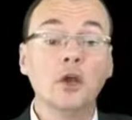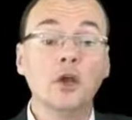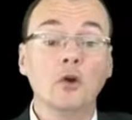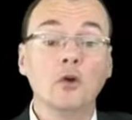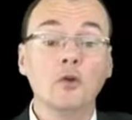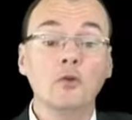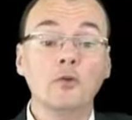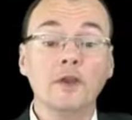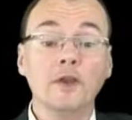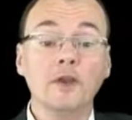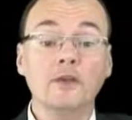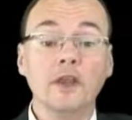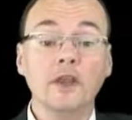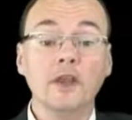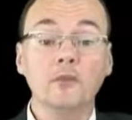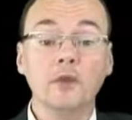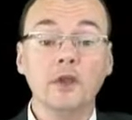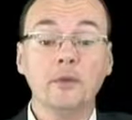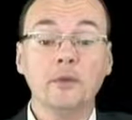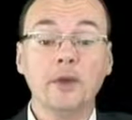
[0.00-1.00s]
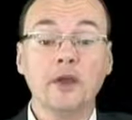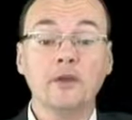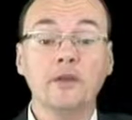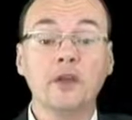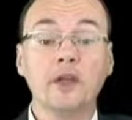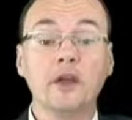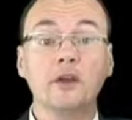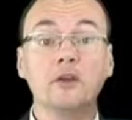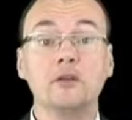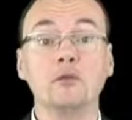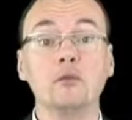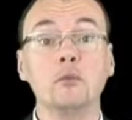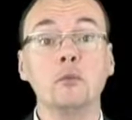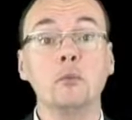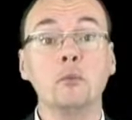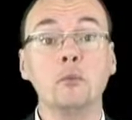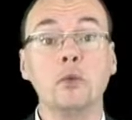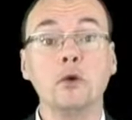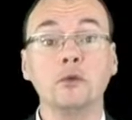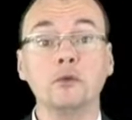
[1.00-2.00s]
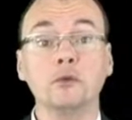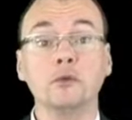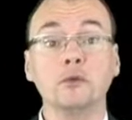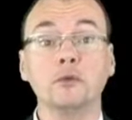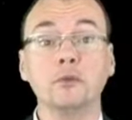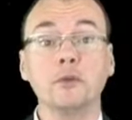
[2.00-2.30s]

or first they can be about the kind of models